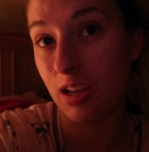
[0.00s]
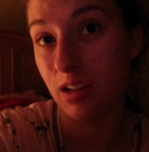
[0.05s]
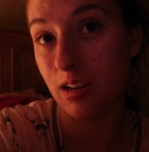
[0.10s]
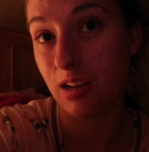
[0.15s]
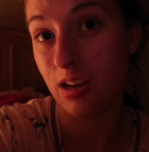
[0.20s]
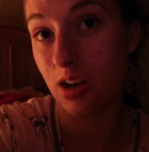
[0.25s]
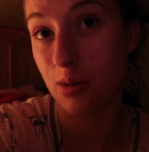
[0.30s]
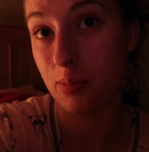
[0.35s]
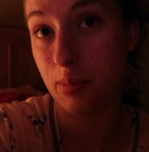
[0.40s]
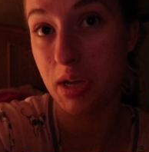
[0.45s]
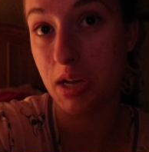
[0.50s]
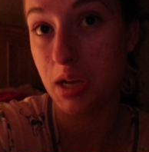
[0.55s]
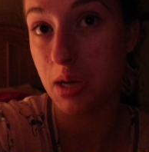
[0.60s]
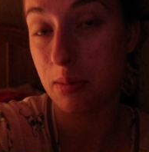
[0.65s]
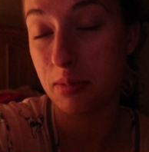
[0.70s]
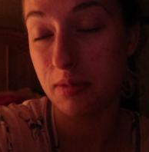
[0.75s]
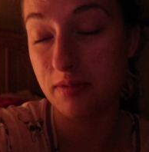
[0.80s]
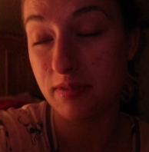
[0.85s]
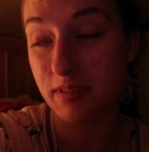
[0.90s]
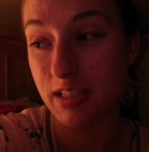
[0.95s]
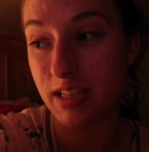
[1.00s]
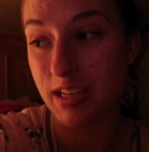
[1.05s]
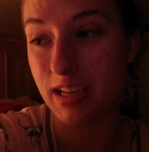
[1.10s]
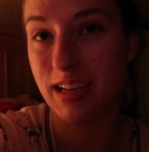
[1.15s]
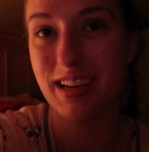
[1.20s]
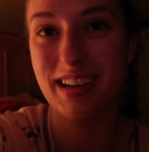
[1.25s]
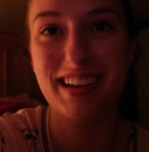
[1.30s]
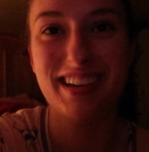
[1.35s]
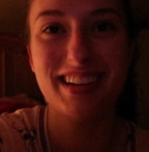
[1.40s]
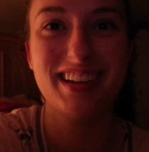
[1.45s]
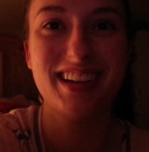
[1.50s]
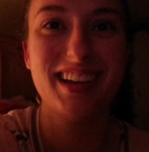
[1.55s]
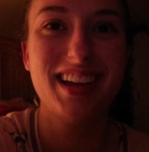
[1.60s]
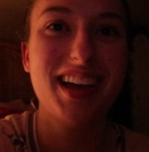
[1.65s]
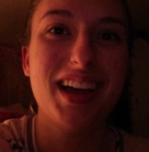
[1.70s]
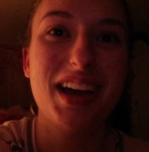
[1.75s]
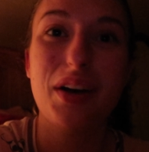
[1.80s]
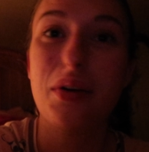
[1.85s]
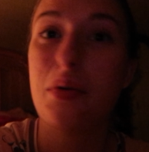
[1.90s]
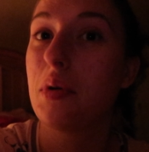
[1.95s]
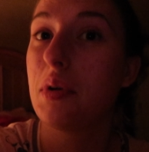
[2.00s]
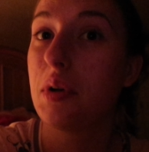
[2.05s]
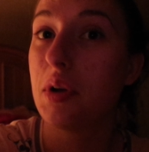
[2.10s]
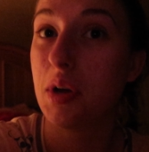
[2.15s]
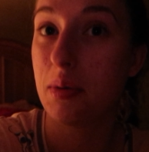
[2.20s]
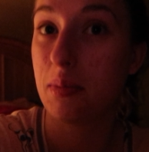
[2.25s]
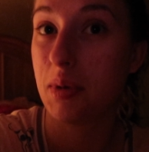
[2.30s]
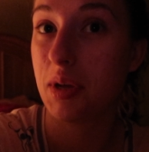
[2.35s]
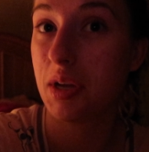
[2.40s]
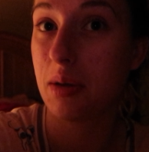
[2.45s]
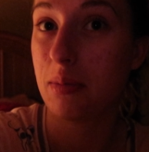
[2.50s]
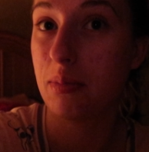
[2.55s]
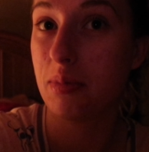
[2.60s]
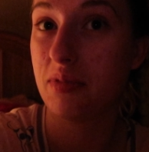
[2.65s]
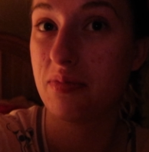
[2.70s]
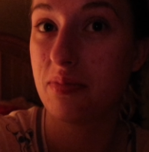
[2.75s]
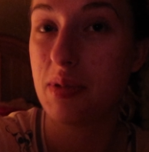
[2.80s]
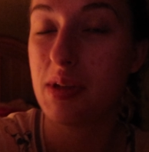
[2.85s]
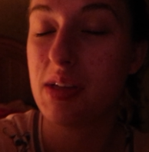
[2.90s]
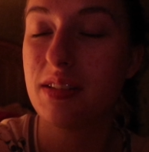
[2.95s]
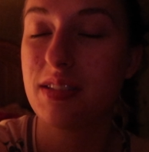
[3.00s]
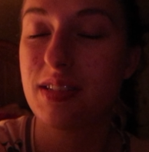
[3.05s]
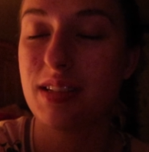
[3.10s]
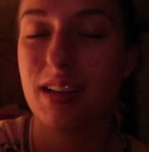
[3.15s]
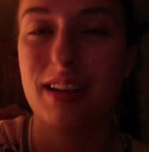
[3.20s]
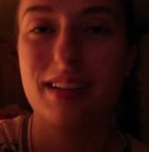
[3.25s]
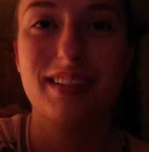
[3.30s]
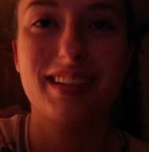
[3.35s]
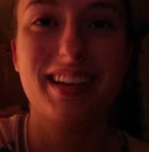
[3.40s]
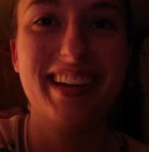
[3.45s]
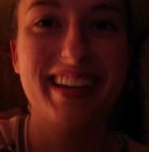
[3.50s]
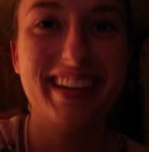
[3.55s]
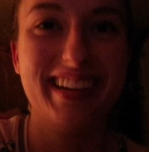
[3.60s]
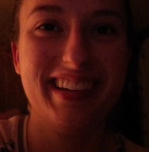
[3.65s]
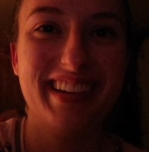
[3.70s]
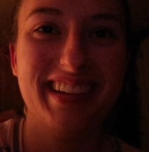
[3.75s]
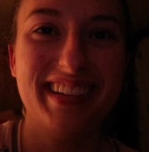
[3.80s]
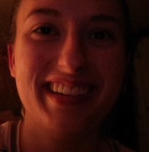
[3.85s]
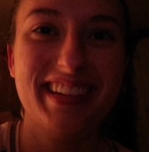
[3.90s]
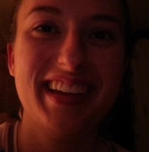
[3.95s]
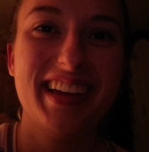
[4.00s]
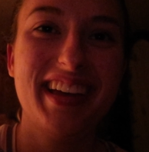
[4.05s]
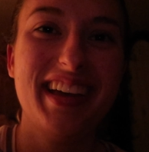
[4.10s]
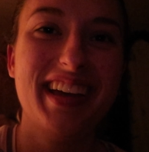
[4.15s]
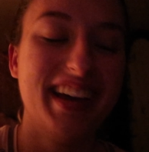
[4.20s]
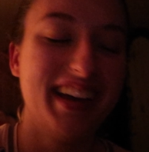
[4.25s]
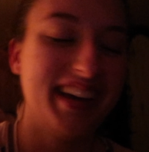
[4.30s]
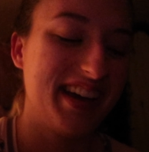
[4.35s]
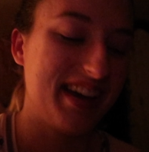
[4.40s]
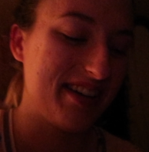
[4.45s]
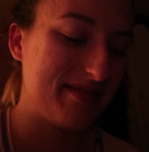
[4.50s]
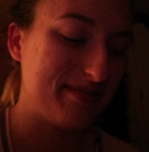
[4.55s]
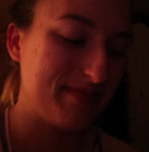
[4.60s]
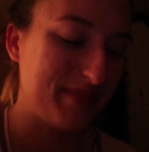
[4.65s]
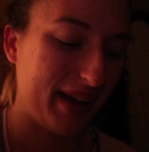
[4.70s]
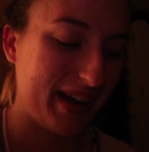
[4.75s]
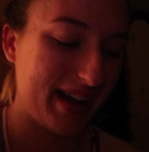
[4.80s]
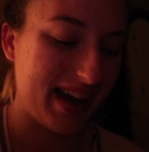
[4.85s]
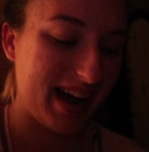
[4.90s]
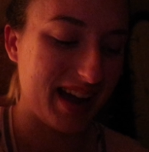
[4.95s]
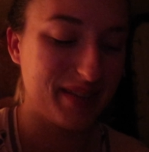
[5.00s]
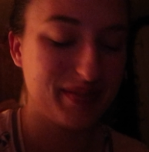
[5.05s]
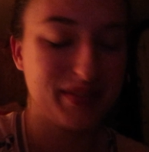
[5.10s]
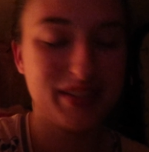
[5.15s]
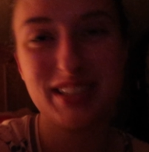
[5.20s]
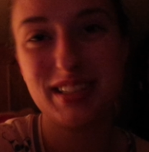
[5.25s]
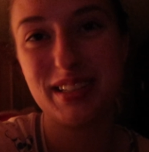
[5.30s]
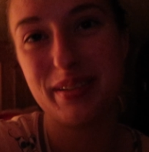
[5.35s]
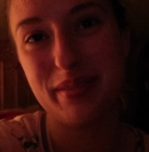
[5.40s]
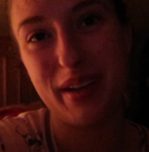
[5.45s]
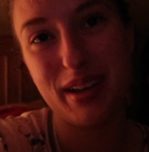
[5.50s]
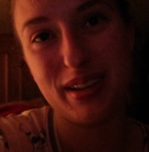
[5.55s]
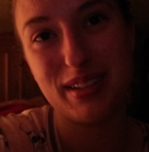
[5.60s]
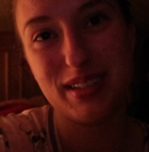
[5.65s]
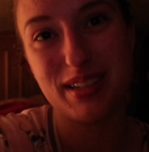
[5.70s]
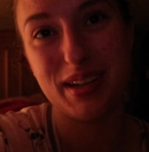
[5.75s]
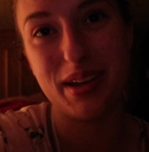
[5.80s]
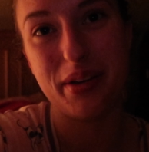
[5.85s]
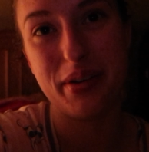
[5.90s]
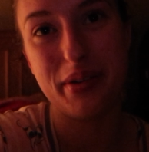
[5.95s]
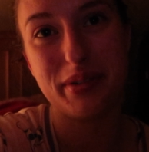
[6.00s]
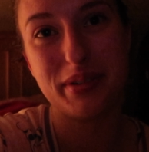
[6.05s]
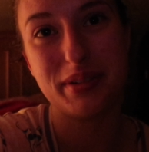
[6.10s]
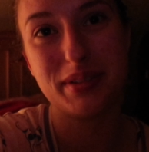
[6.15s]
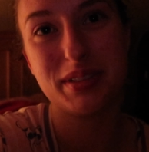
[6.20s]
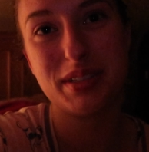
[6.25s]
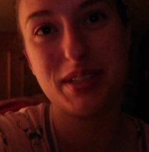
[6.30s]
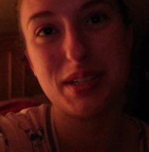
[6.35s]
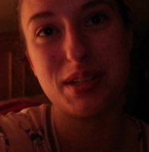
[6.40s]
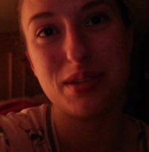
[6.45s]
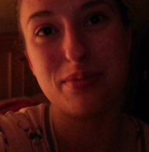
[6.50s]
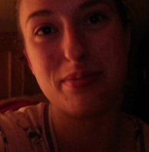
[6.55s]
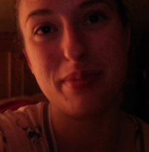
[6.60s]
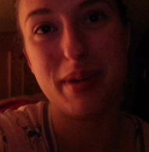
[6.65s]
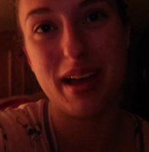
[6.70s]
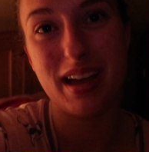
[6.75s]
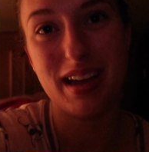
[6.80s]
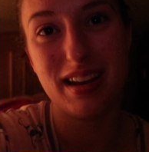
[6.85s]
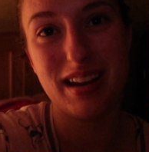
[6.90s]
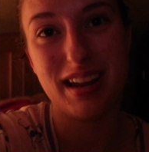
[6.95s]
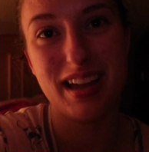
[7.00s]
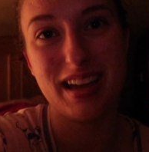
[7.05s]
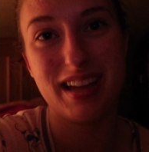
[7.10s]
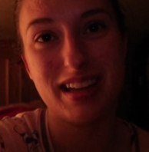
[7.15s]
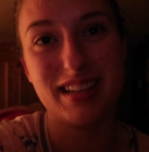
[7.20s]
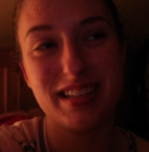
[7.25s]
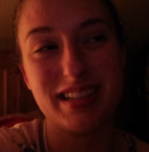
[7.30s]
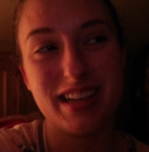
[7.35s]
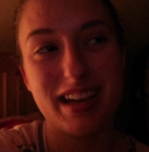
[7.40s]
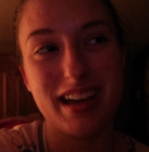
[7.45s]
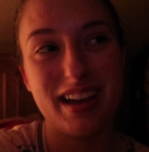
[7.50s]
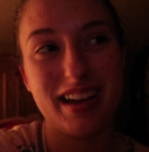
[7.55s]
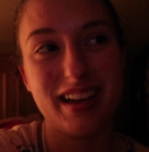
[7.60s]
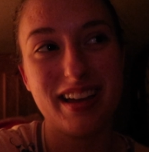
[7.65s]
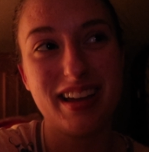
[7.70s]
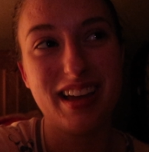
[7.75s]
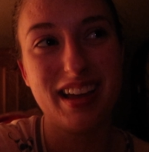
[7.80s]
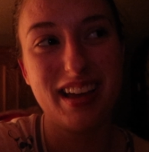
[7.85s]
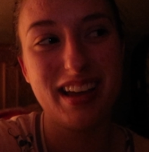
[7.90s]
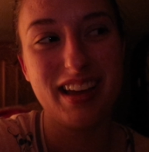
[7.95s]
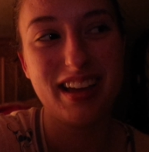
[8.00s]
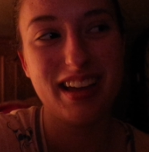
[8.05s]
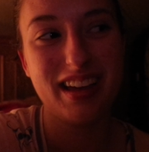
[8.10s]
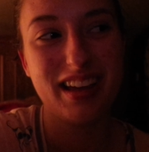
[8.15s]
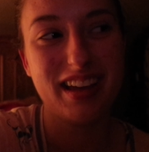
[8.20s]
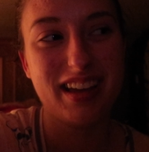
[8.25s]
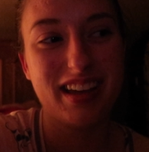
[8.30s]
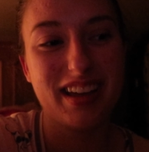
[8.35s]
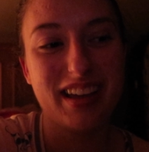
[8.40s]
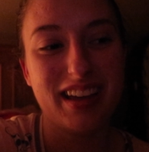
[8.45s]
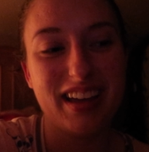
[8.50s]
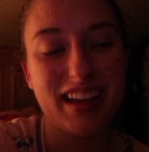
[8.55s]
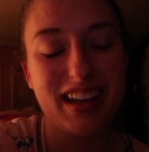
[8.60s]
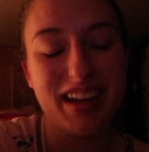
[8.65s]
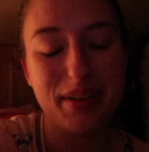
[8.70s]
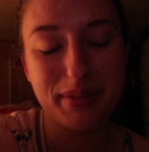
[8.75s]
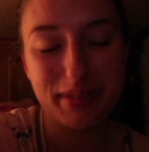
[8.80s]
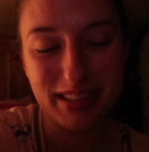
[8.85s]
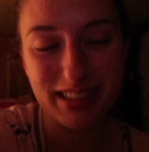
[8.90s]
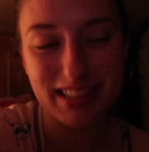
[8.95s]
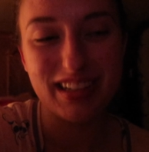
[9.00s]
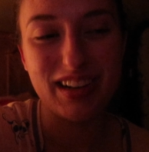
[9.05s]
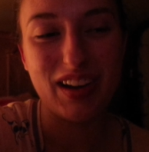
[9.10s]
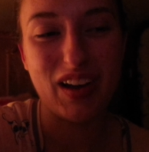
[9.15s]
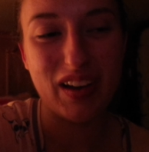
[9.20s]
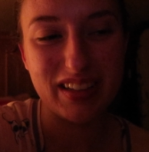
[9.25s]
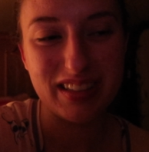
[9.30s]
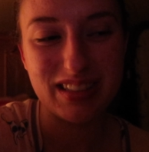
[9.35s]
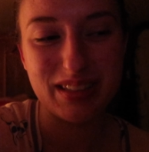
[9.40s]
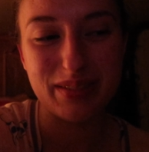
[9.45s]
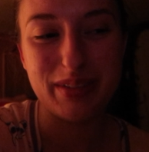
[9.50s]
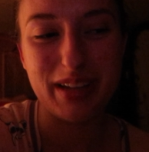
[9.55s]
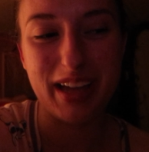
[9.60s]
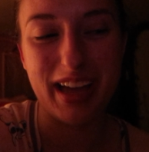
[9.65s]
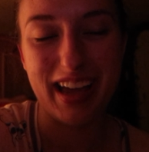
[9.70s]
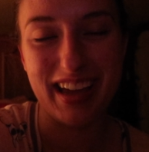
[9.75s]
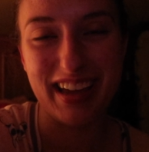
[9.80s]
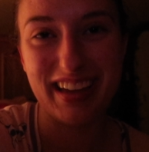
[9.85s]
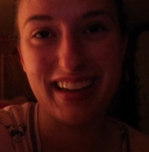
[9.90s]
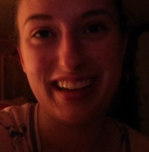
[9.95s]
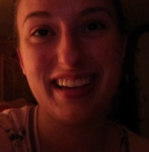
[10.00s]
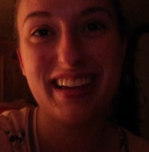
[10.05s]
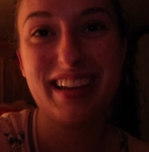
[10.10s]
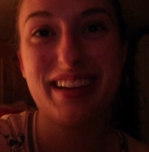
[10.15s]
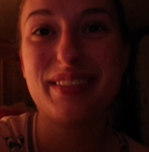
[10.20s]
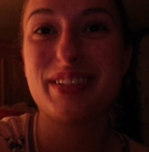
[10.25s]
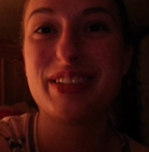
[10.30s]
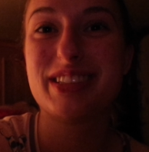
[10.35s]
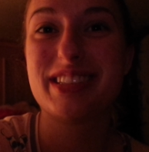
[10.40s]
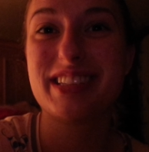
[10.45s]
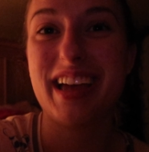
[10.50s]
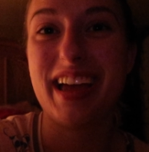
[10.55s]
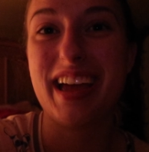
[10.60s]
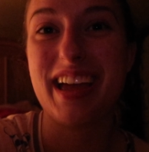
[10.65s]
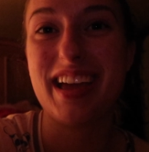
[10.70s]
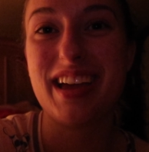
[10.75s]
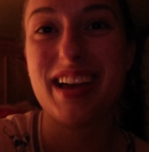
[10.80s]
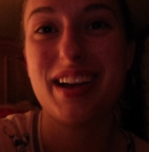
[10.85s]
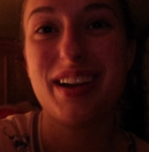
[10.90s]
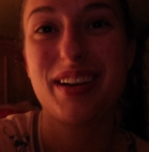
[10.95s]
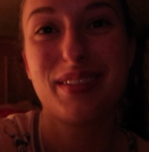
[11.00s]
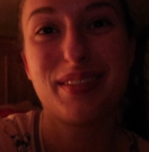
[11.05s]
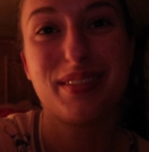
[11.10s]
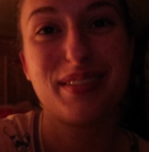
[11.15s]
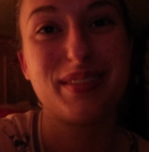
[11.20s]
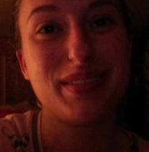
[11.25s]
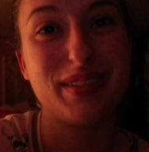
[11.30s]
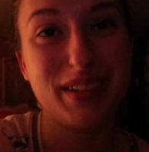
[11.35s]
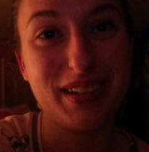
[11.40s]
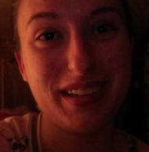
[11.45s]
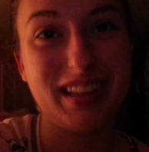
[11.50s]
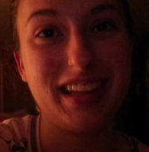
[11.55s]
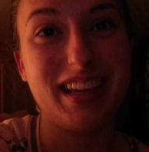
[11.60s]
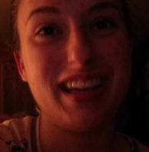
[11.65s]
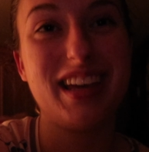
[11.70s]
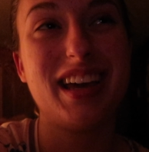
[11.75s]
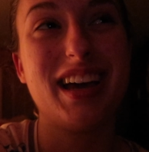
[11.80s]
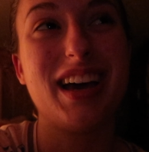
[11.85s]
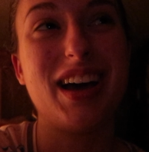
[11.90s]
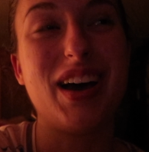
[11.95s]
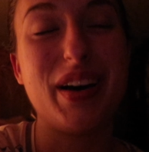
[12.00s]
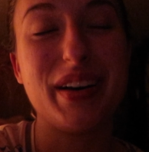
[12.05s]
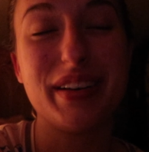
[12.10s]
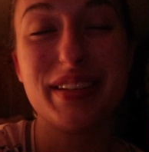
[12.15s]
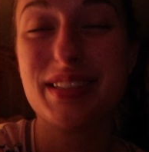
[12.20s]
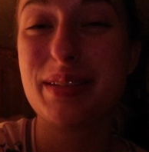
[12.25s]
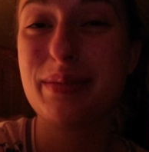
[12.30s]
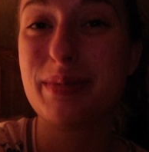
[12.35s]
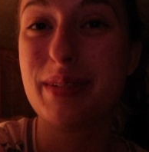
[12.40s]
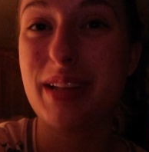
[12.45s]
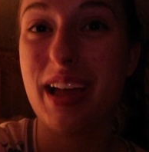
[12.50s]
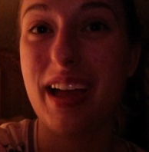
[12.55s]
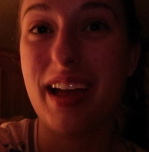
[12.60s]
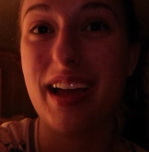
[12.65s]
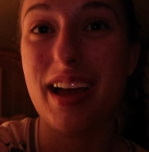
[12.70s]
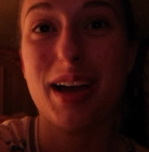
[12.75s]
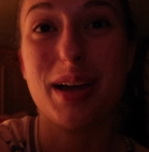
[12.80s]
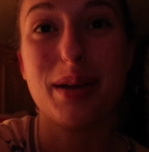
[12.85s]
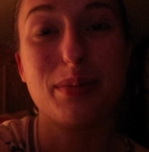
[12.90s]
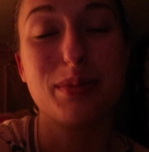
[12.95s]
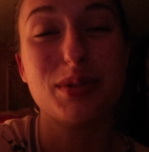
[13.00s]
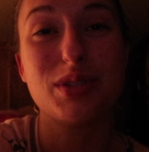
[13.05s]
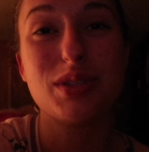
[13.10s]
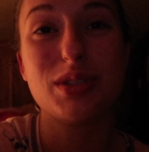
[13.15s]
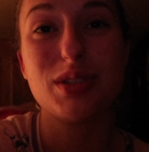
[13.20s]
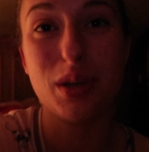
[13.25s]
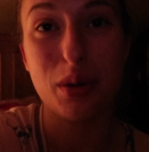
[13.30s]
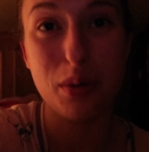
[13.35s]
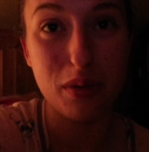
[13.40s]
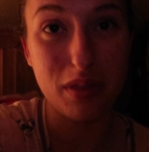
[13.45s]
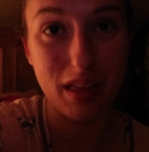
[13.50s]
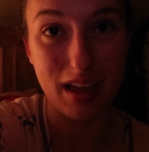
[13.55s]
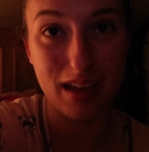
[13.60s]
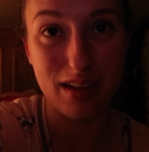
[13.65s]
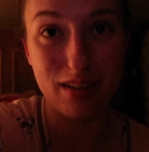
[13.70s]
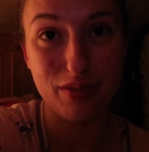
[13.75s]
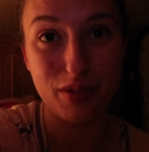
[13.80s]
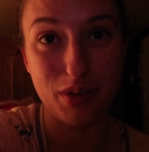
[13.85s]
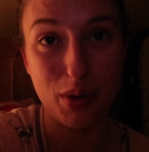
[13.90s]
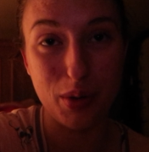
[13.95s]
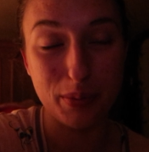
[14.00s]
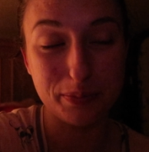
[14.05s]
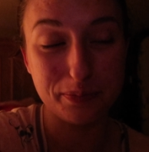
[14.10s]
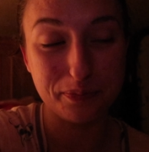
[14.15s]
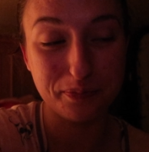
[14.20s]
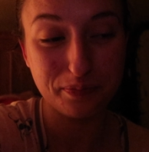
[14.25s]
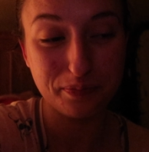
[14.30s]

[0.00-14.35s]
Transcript: not my cup of tea or not my cup of pizza. But I'm just about to go to bed, and it was an awesome day. It was a really awesome day. I am so thankful